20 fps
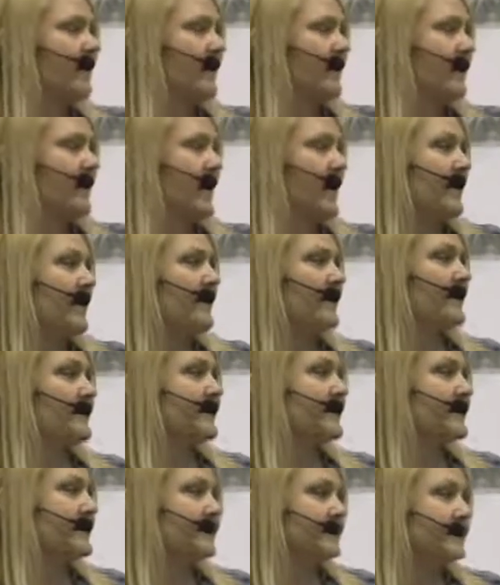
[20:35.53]
what that
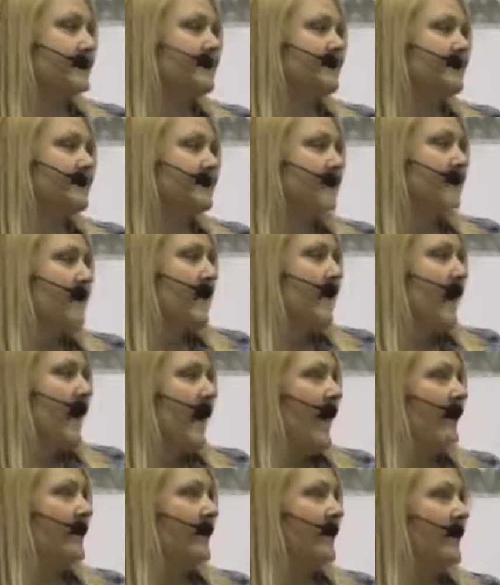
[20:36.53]
is.
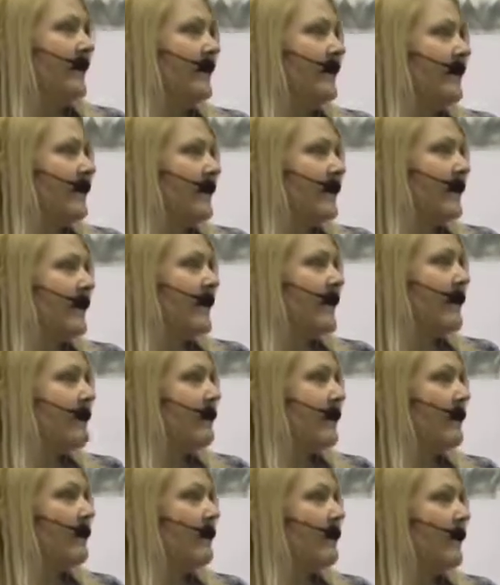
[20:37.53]
And then think
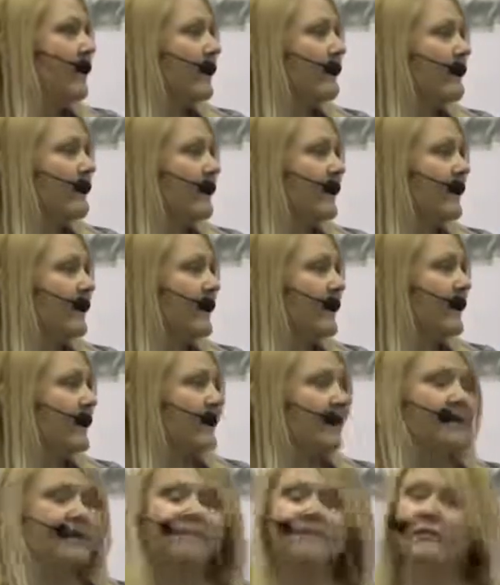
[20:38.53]
about what it would be
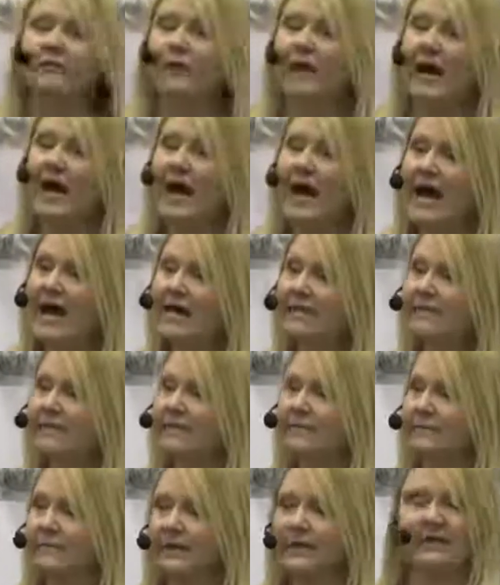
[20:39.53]
like if you
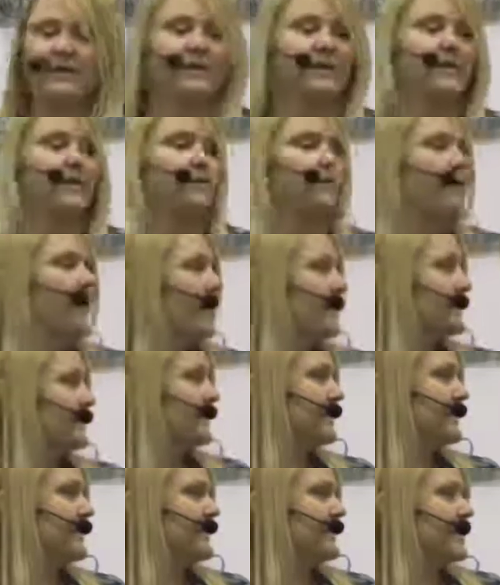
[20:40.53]
had the money that you
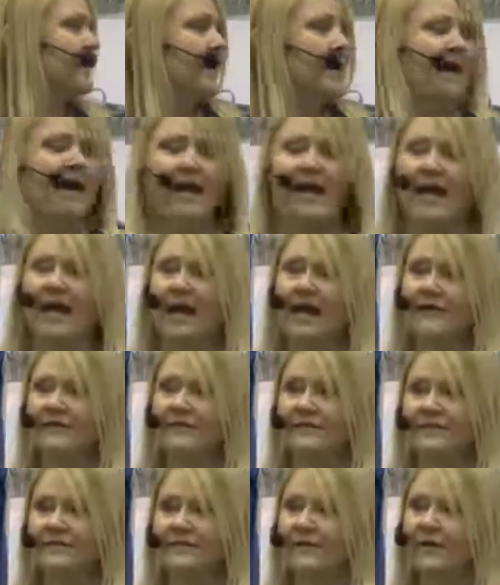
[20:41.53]
wanted.
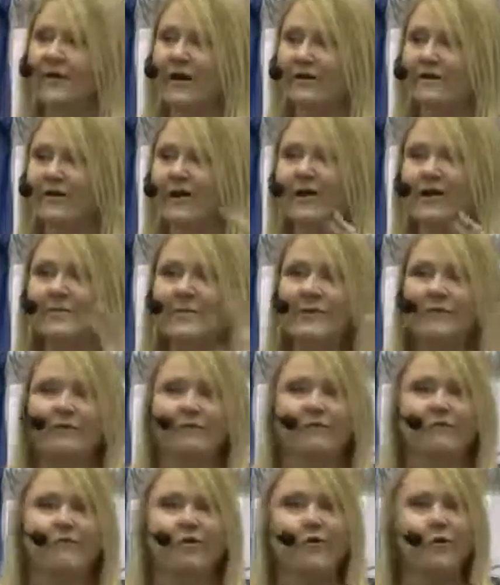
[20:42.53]
And so I talk about
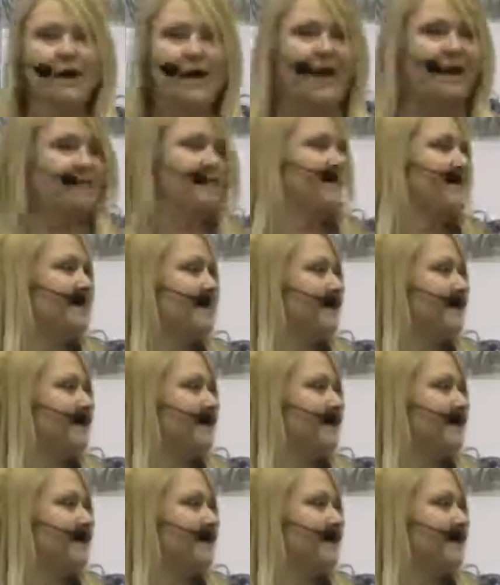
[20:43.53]
the 4 F's